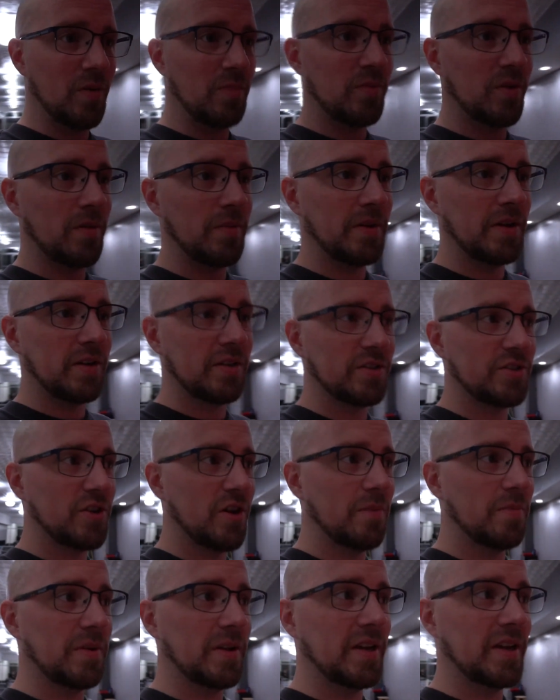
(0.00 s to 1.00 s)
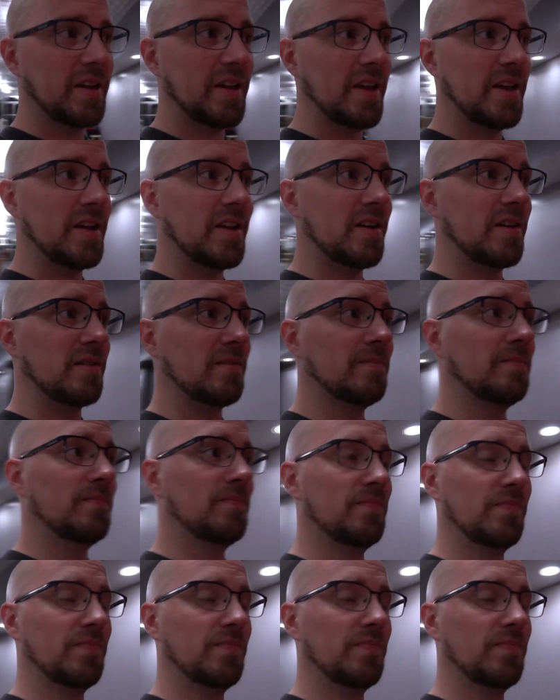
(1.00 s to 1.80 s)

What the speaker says: I'm probably going to stop and get a